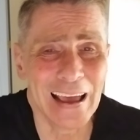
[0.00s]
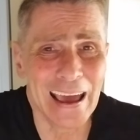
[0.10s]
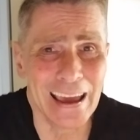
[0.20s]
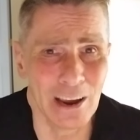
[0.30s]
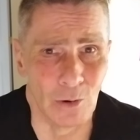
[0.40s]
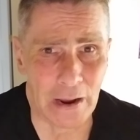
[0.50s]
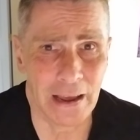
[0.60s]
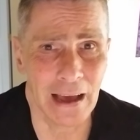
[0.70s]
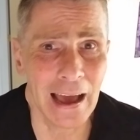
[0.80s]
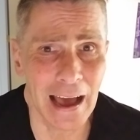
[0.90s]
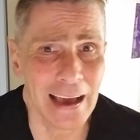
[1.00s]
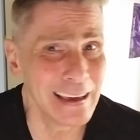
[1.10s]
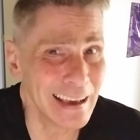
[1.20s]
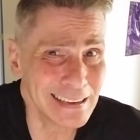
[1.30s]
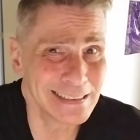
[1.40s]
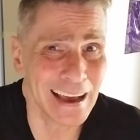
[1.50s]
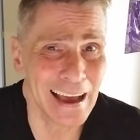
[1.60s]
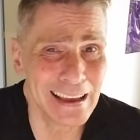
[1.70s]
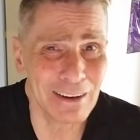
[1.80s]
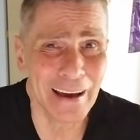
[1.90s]
angry, I guess,
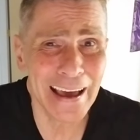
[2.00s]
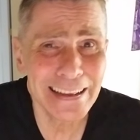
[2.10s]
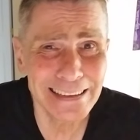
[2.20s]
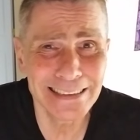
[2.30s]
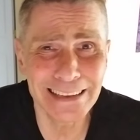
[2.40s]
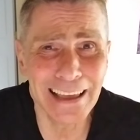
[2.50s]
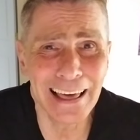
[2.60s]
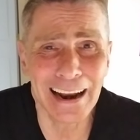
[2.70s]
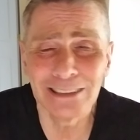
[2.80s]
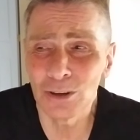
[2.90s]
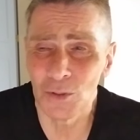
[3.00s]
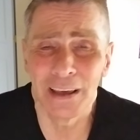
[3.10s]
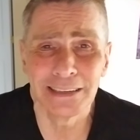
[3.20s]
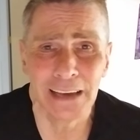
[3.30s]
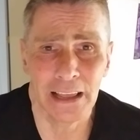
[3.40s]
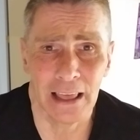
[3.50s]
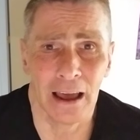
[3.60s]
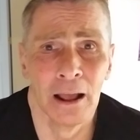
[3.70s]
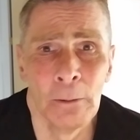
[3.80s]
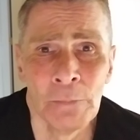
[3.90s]
you know, I hate to say that, I don't like saying
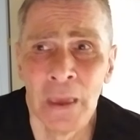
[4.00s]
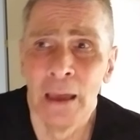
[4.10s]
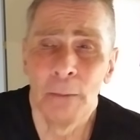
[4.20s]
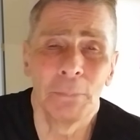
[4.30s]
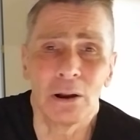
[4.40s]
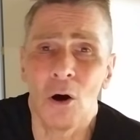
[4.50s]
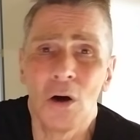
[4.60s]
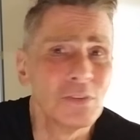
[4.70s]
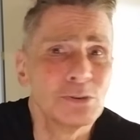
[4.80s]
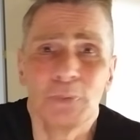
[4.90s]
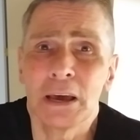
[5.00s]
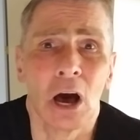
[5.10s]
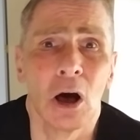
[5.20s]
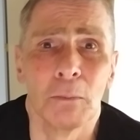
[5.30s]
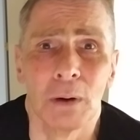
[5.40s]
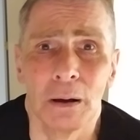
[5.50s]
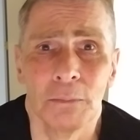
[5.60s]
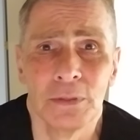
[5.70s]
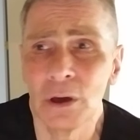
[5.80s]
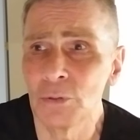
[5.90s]
that, but all this big
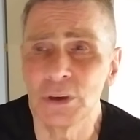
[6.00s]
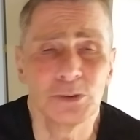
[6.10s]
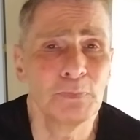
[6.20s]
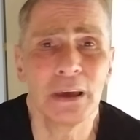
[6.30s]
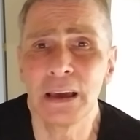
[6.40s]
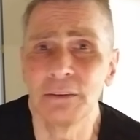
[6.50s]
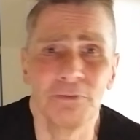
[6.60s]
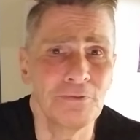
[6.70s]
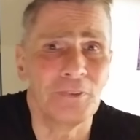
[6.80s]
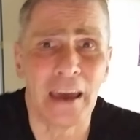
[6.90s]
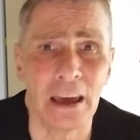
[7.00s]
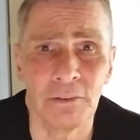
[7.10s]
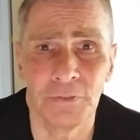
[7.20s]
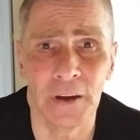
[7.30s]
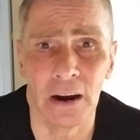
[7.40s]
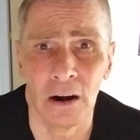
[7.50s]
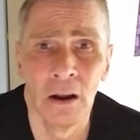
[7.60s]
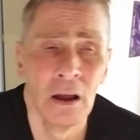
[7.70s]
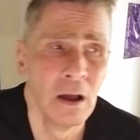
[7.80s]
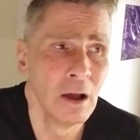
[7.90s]
hubbub, you know, this big fanfare,
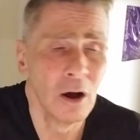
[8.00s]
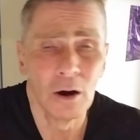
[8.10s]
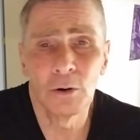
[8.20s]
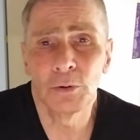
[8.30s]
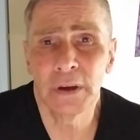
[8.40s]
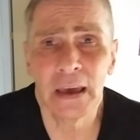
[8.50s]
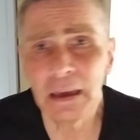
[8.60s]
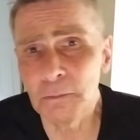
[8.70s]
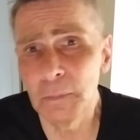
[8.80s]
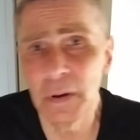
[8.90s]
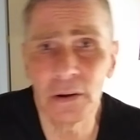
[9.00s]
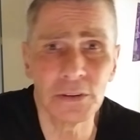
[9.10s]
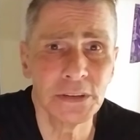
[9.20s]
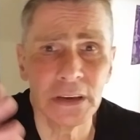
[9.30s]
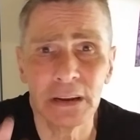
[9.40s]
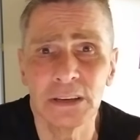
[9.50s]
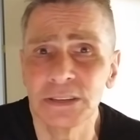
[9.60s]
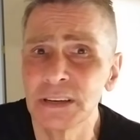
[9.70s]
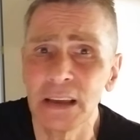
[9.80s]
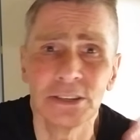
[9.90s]
oh, Kate Middleton has
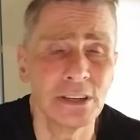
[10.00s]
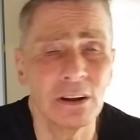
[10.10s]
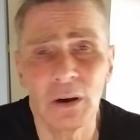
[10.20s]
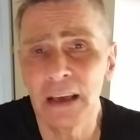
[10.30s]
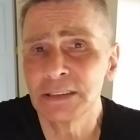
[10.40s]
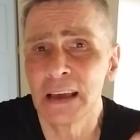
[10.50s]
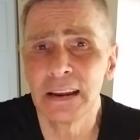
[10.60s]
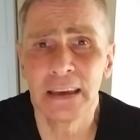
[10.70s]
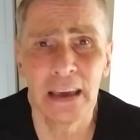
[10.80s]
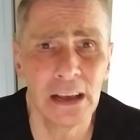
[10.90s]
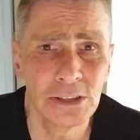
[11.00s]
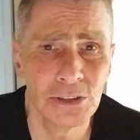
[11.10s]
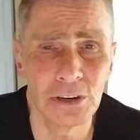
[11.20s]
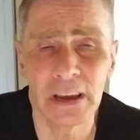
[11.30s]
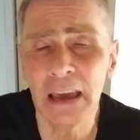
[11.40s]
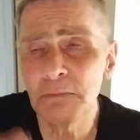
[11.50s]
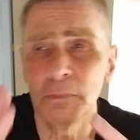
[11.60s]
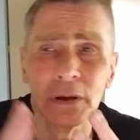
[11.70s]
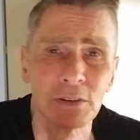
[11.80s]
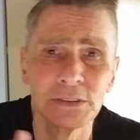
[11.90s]
said, you know, has had cancer, Kate
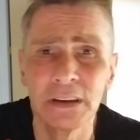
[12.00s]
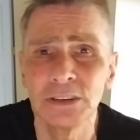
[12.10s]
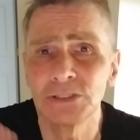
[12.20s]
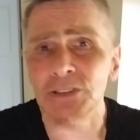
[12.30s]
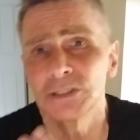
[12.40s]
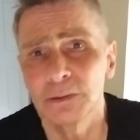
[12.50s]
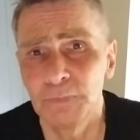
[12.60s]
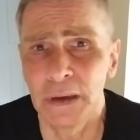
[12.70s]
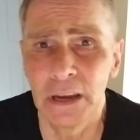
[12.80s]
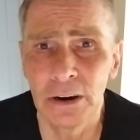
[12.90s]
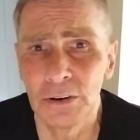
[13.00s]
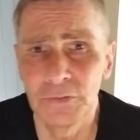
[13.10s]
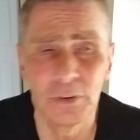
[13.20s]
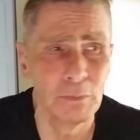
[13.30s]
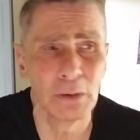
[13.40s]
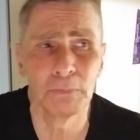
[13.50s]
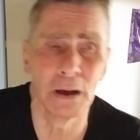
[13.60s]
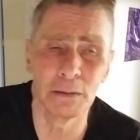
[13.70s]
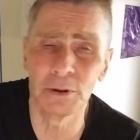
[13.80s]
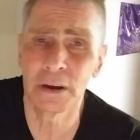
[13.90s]
Middleton has disappeared from the
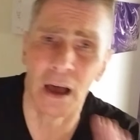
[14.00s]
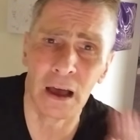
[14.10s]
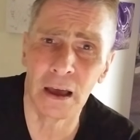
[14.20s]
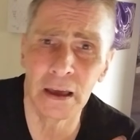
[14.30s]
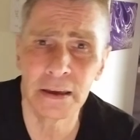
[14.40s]
public eye,